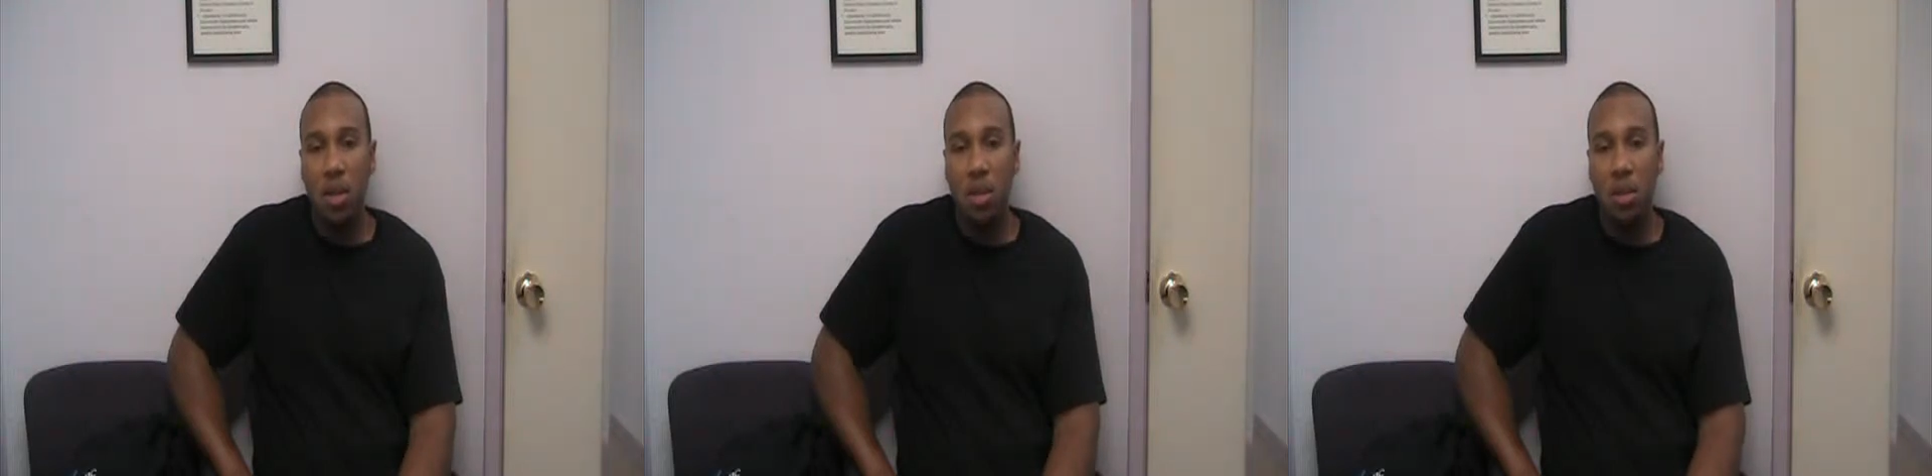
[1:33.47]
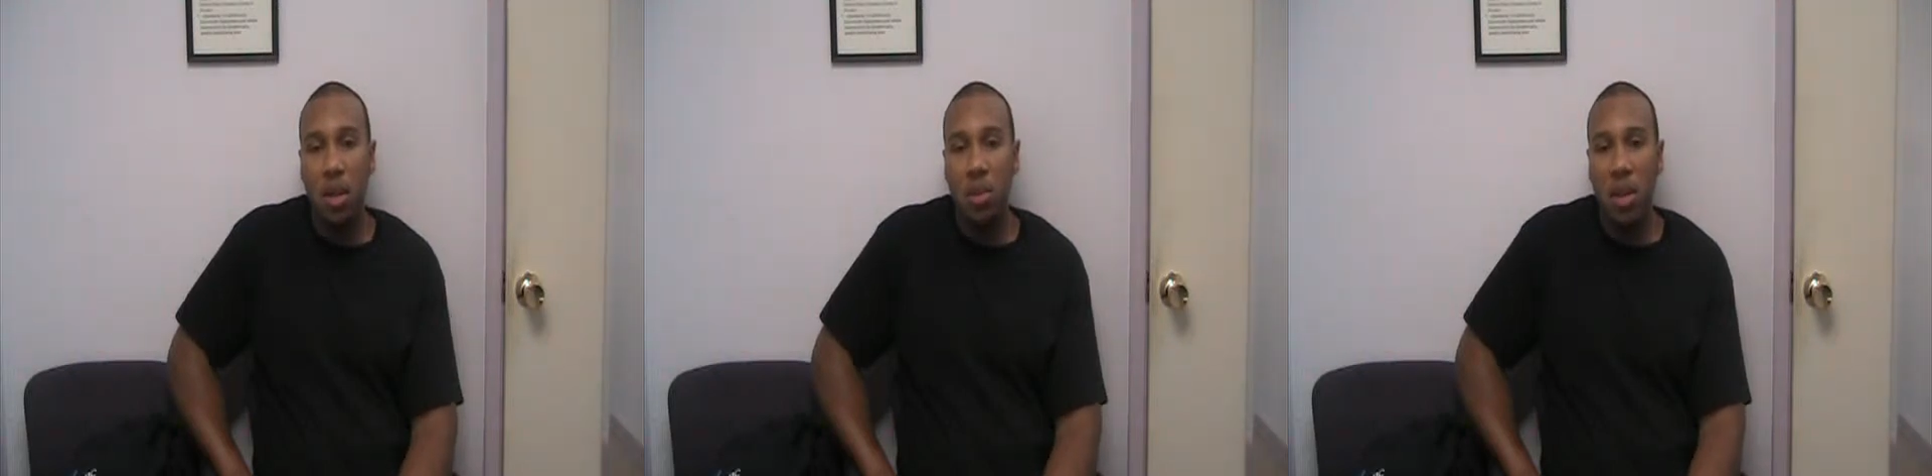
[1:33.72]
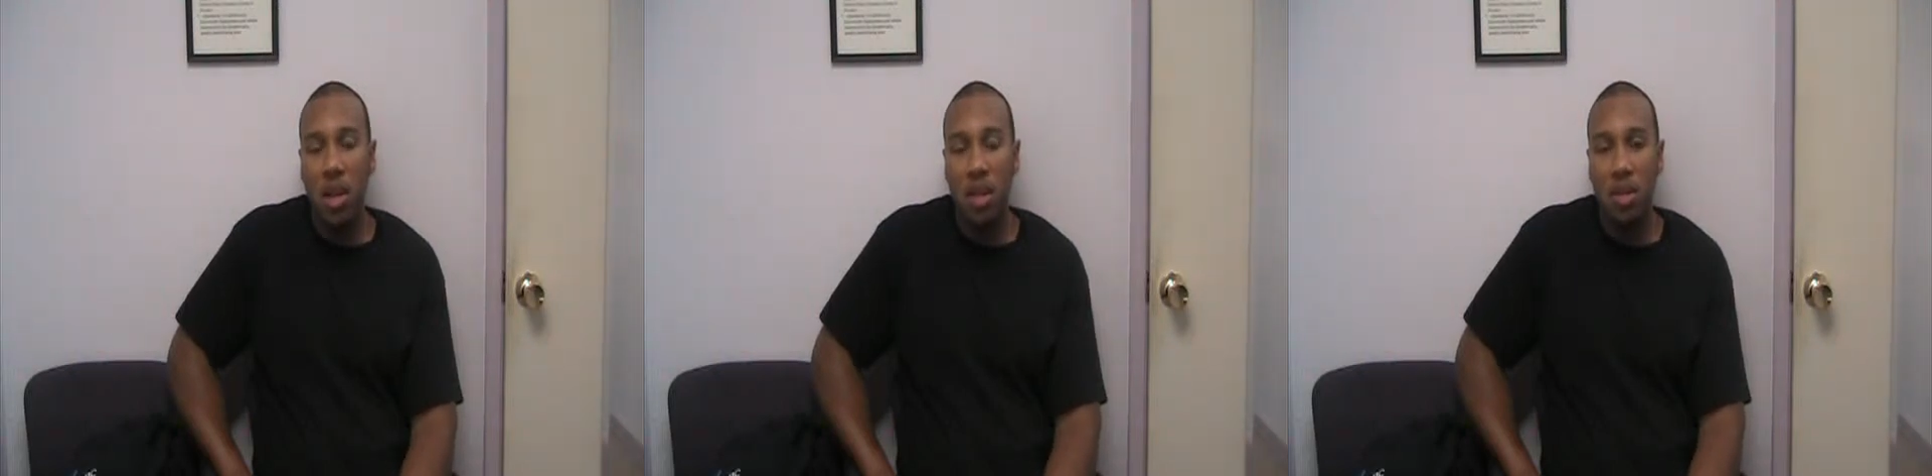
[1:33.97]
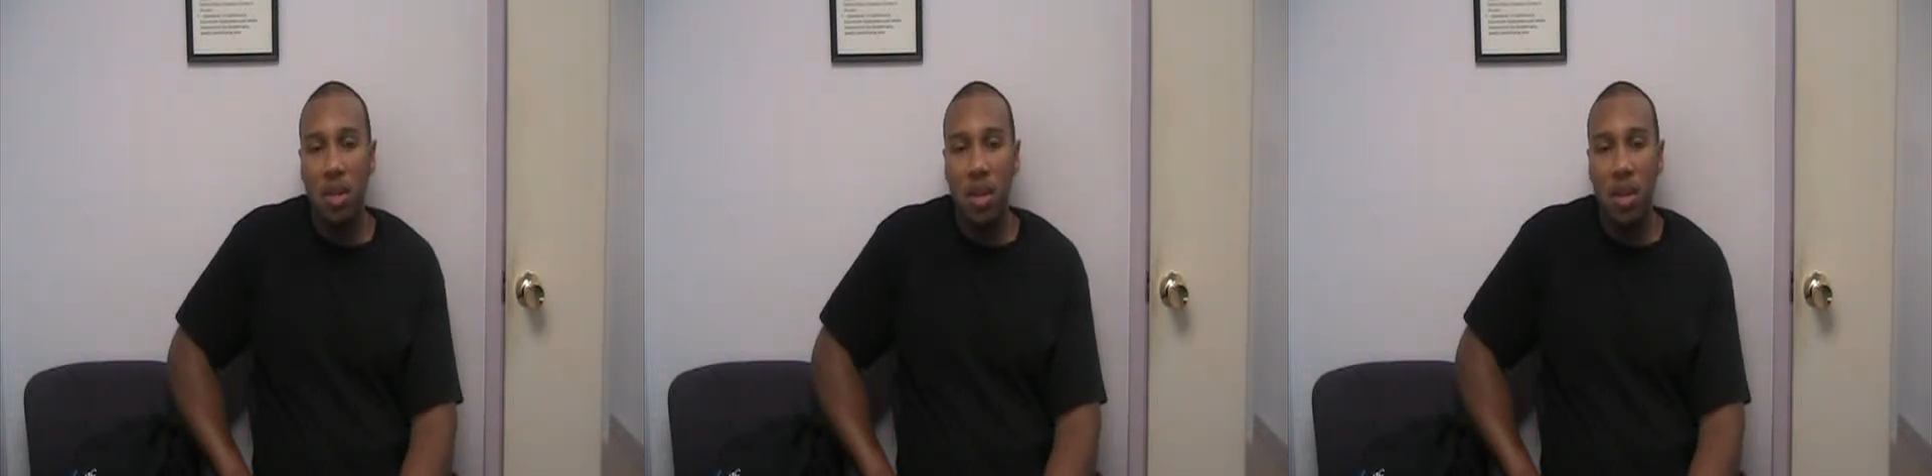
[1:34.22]
my
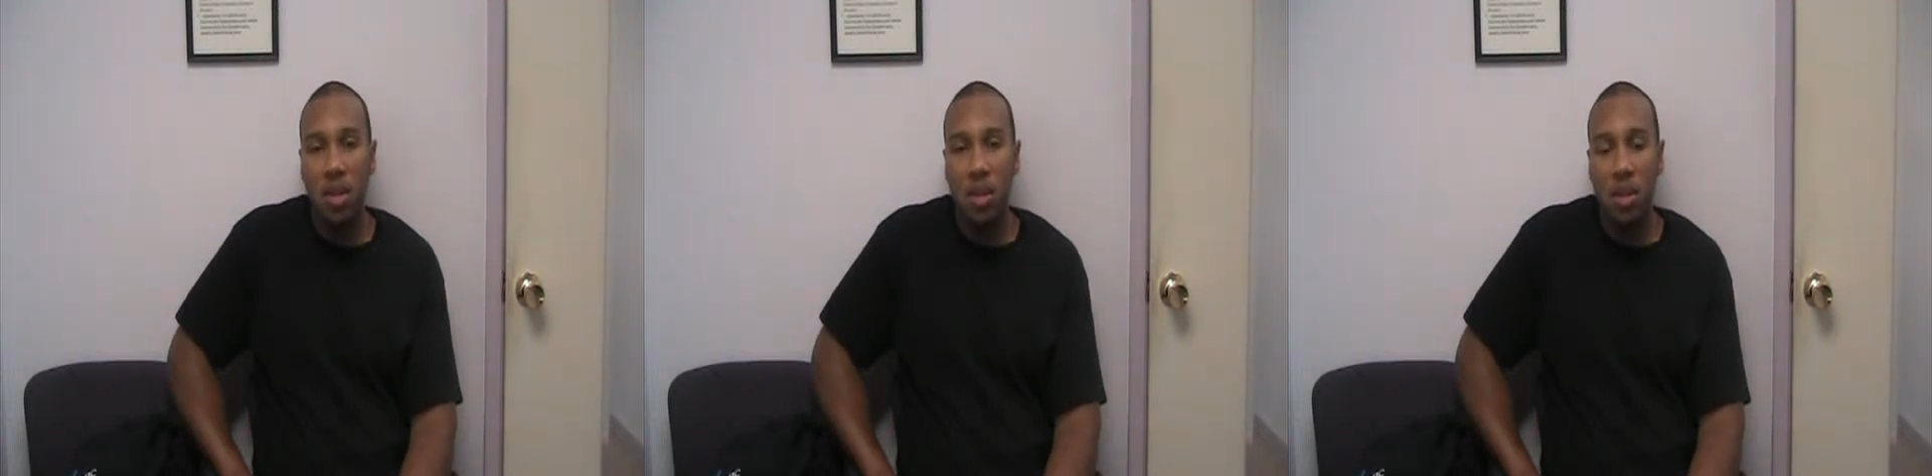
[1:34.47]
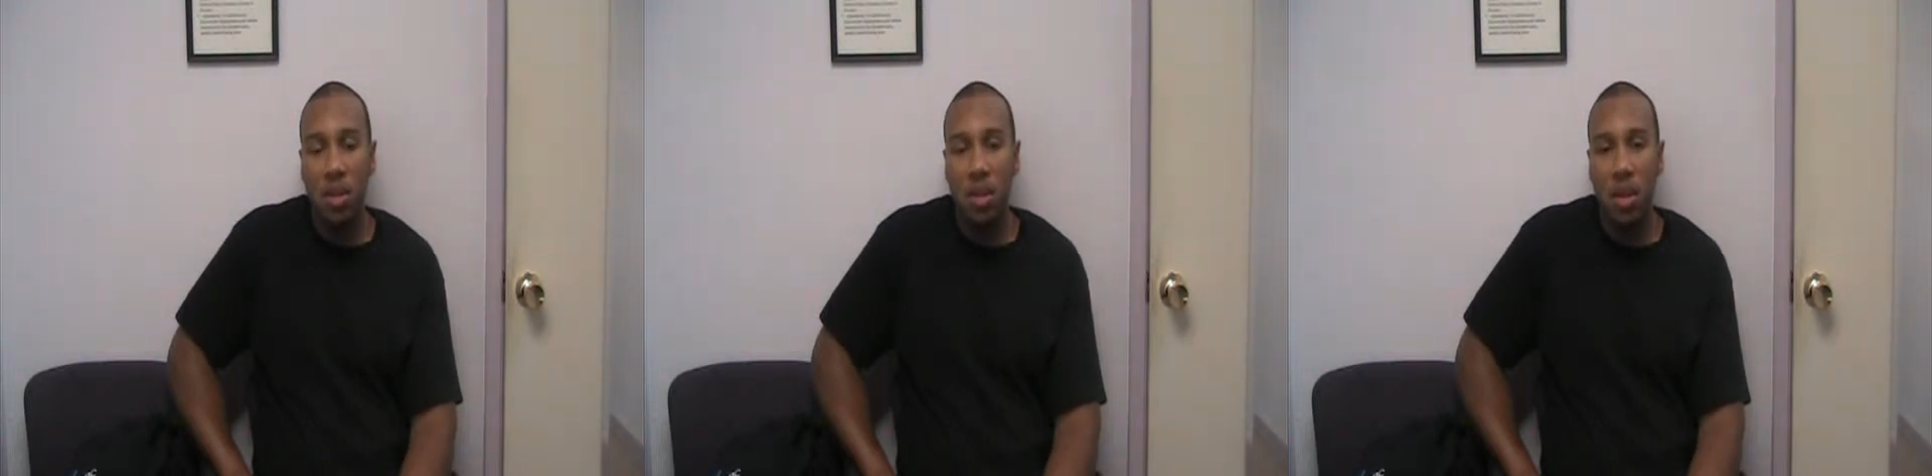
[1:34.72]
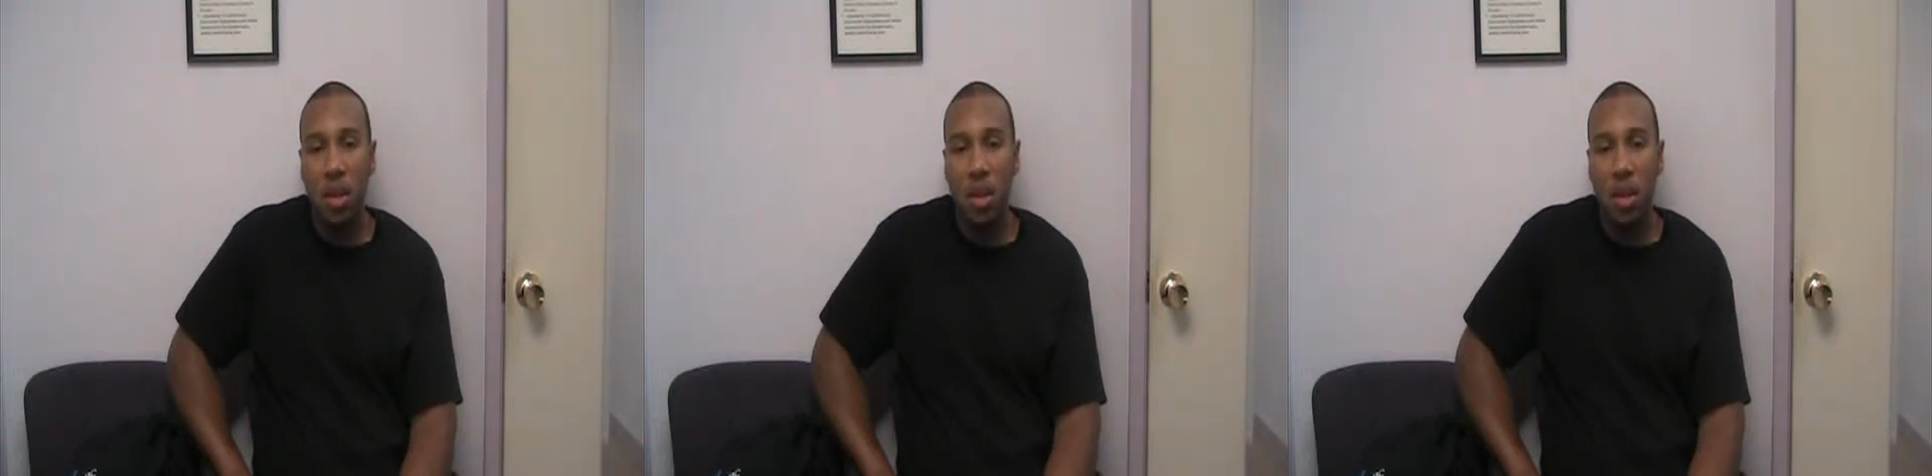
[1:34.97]
posture issues.